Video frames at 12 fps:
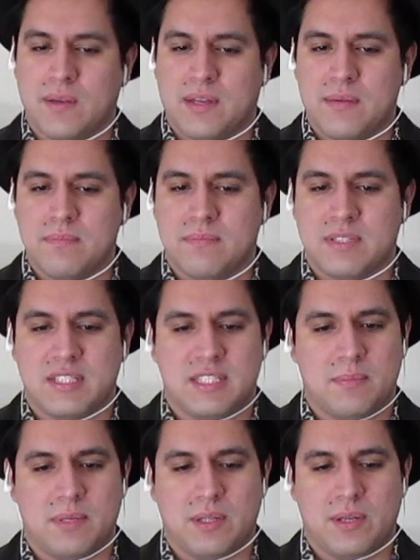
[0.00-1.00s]
Okay,
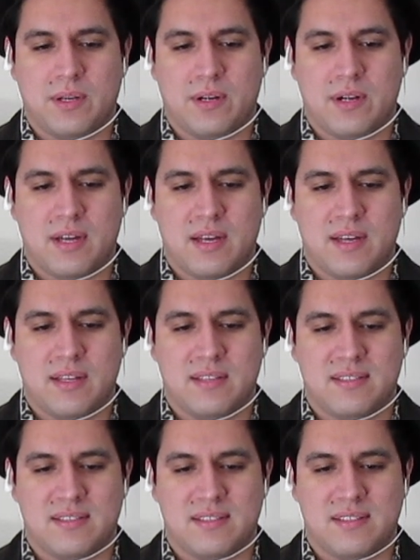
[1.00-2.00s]
similar
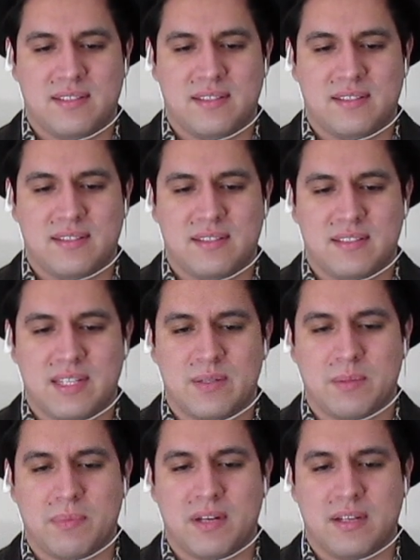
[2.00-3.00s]
sound
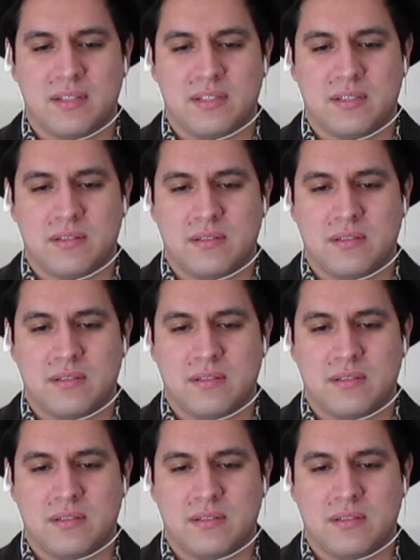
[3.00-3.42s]
to Boss.